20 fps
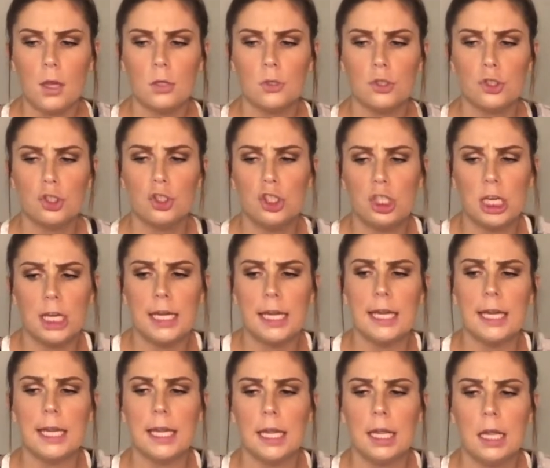
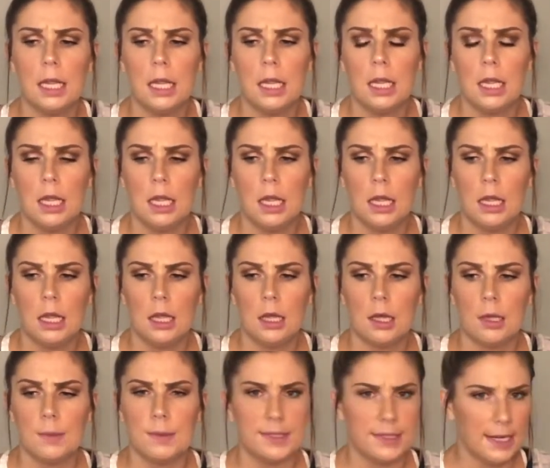she
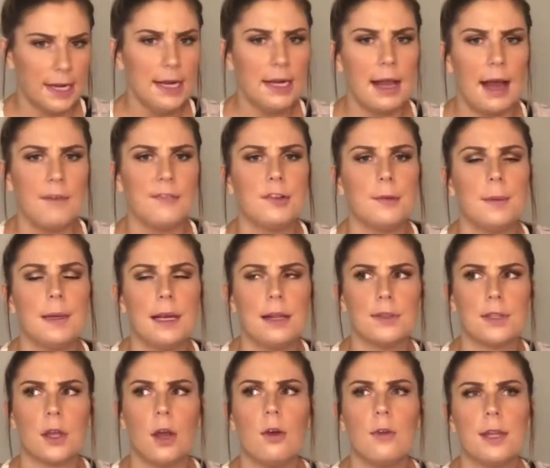was staying after me and I
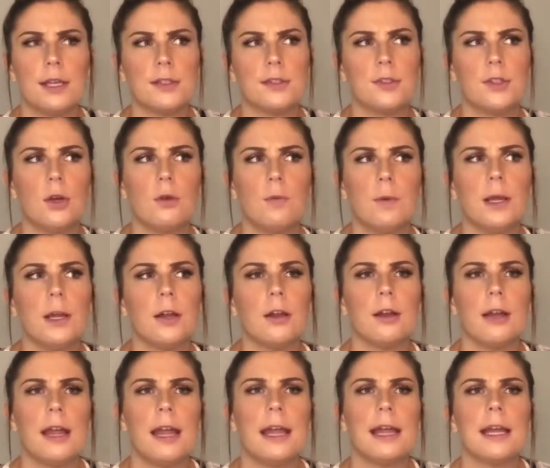was like, oh, that's so
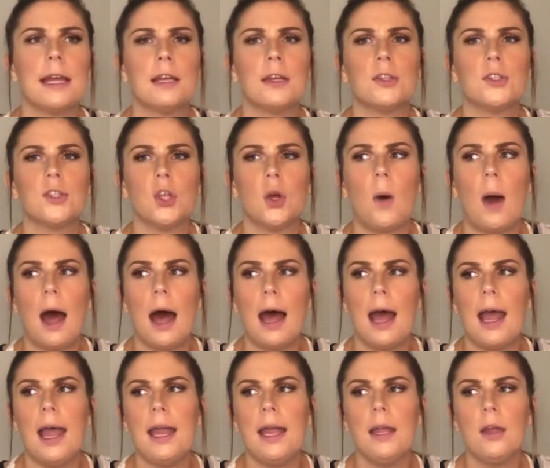weird. And so
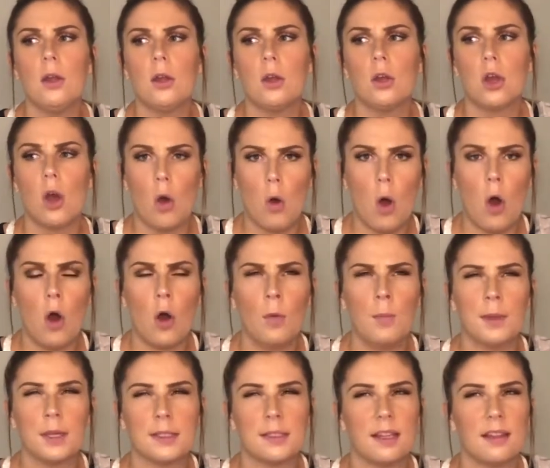I go home
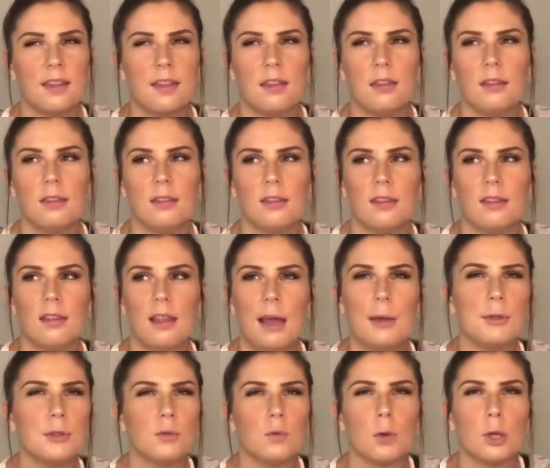because I
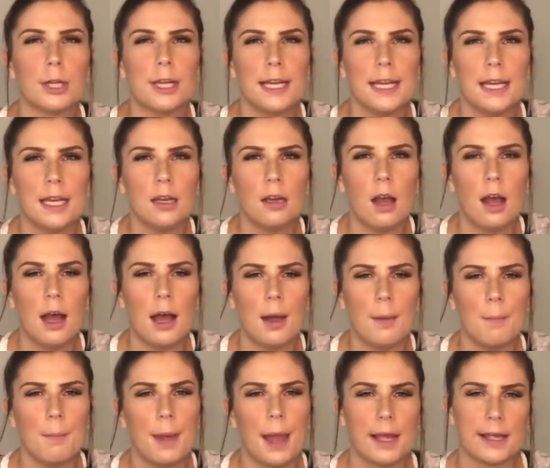was working
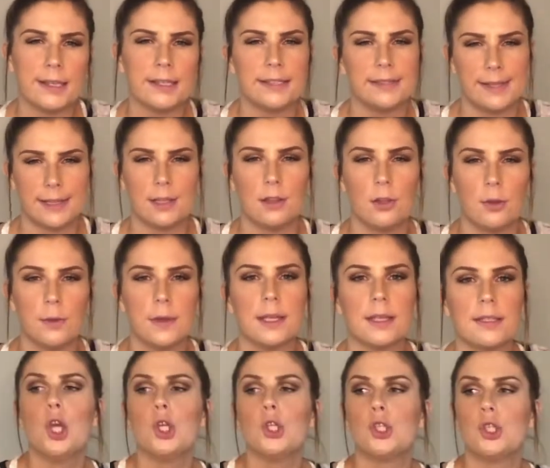back in St.
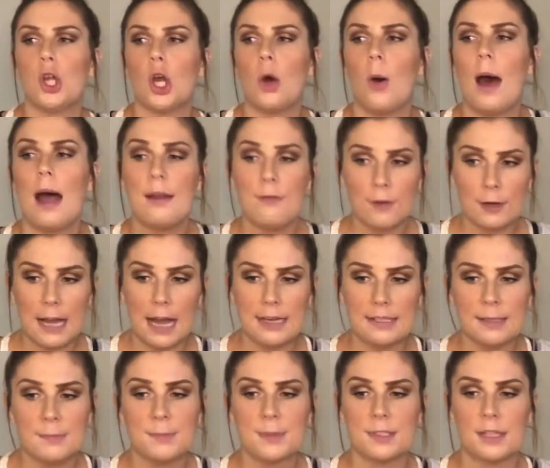Louis. So I
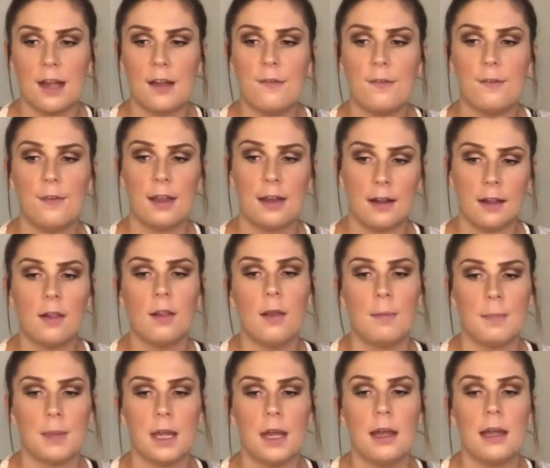forgot some stuff in
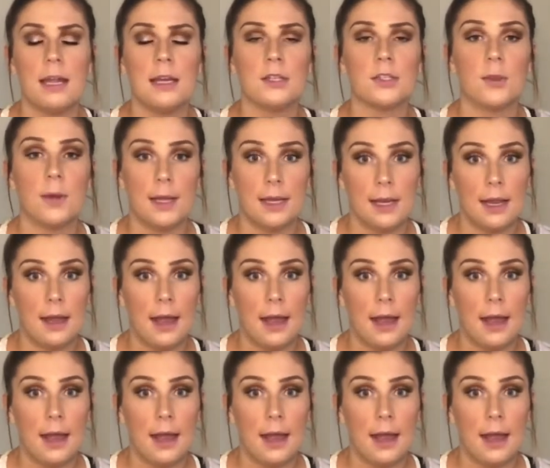Columbia. And so I